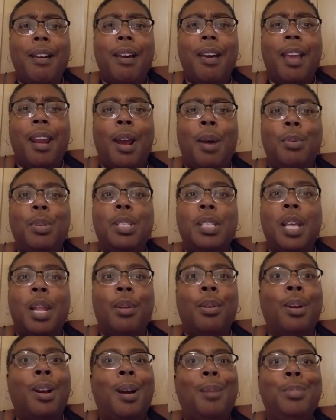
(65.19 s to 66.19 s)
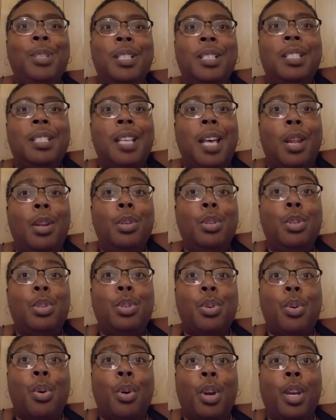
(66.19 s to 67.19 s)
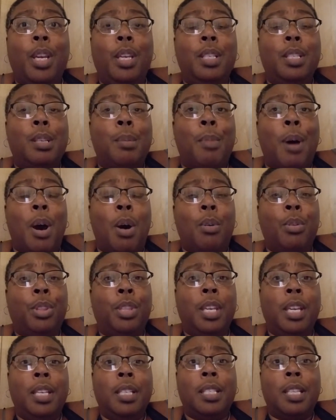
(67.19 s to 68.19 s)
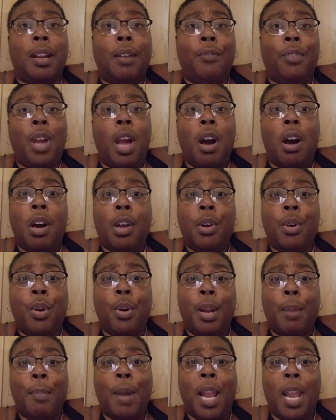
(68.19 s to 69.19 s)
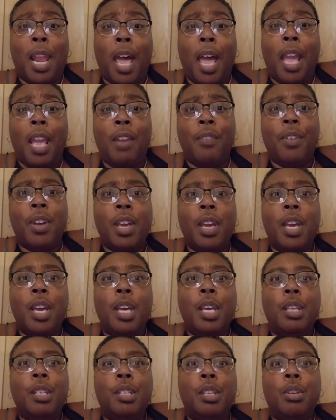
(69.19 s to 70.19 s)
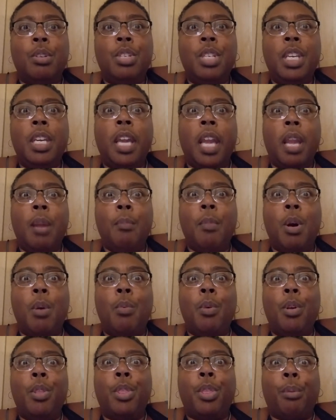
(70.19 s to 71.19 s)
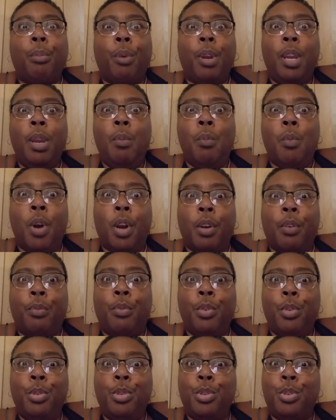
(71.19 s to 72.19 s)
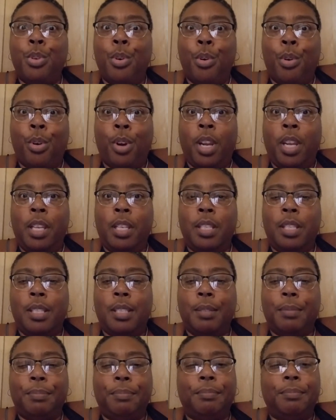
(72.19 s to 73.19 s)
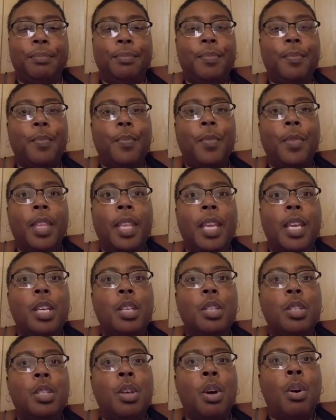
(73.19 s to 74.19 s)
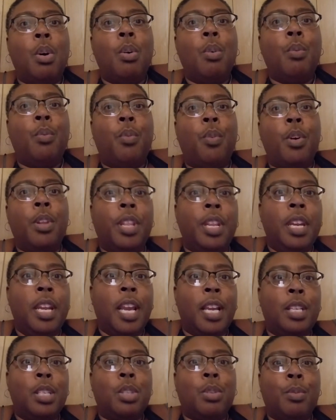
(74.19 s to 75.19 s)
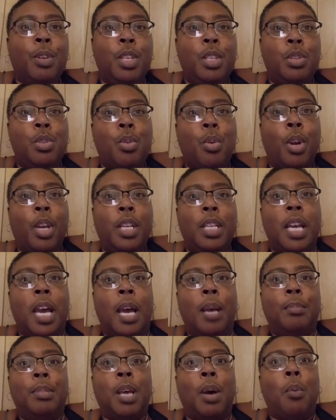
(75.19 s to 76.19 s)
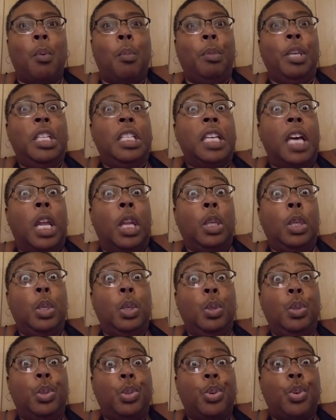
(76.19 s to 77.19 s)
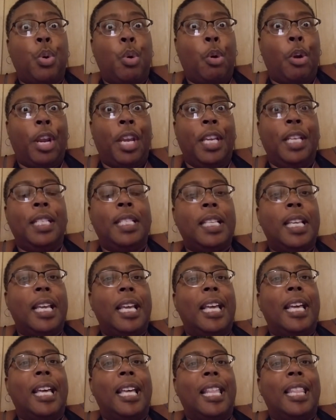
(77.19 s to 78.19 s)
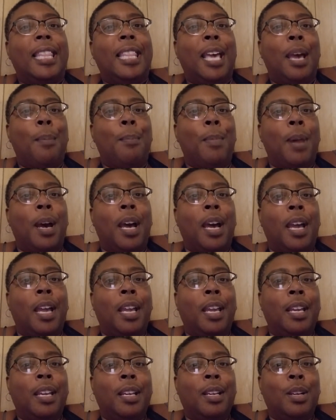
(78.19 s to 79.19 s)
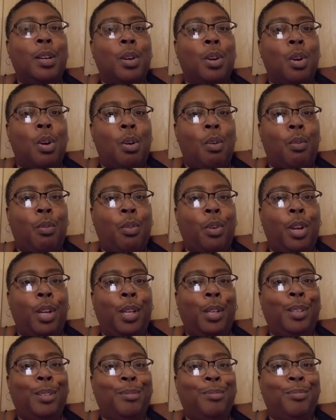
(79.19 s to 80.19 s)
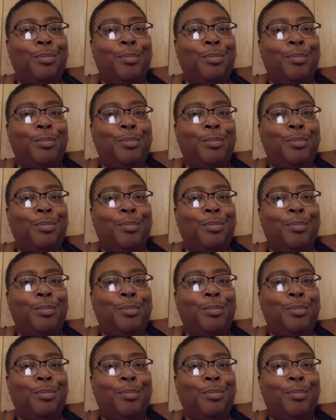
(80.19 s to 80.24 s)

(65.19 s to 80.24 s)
And I was telling her, "I'm just telling stories about things that have gone on in my life." So, she came up with three wonderful stories. So, for the next three story times, I will be telling you stories that my girlfriend